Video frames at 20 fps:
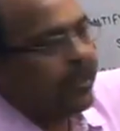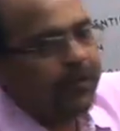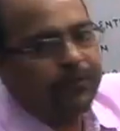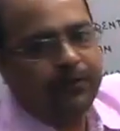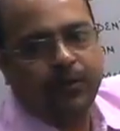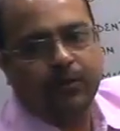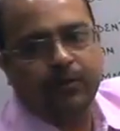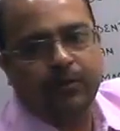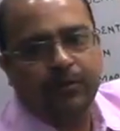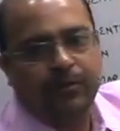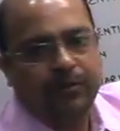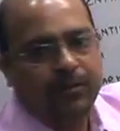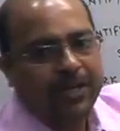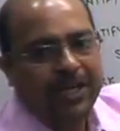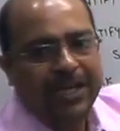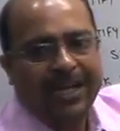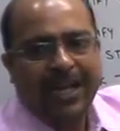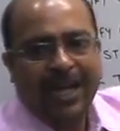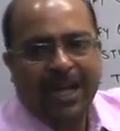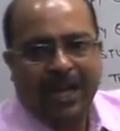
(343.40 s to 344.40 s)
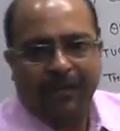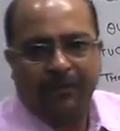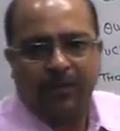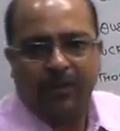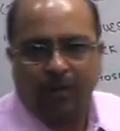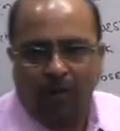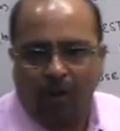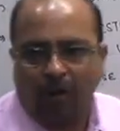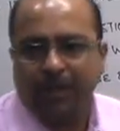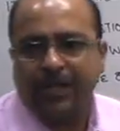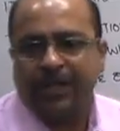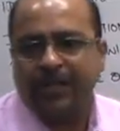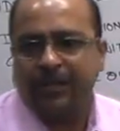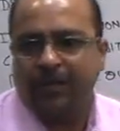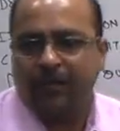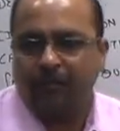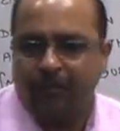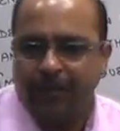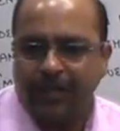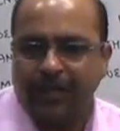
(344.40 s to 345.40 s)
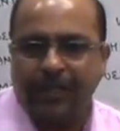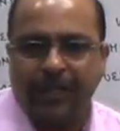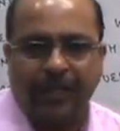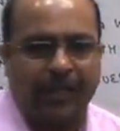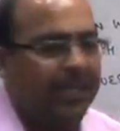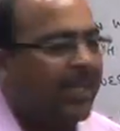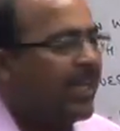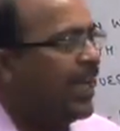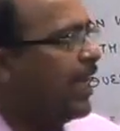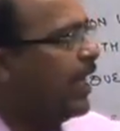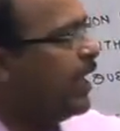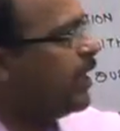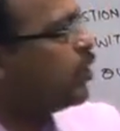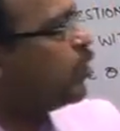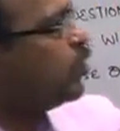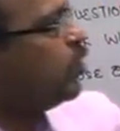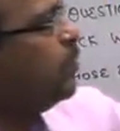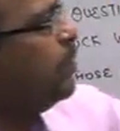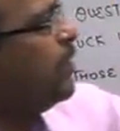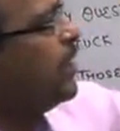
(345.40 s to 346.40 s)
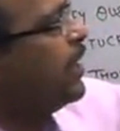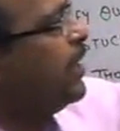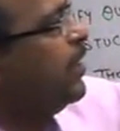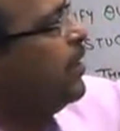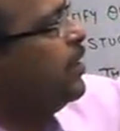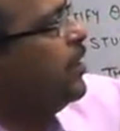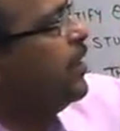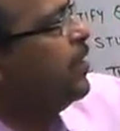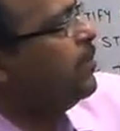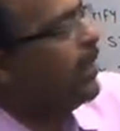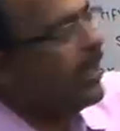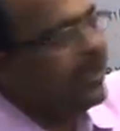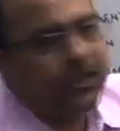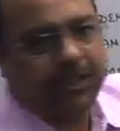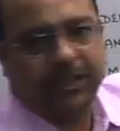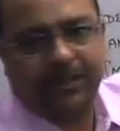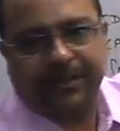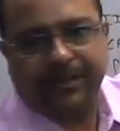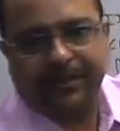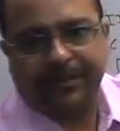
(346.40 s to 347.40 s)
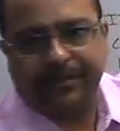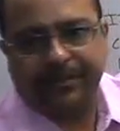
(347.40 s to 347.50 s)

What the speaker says: if you have drawn in the figure, it should be clearly mentioned.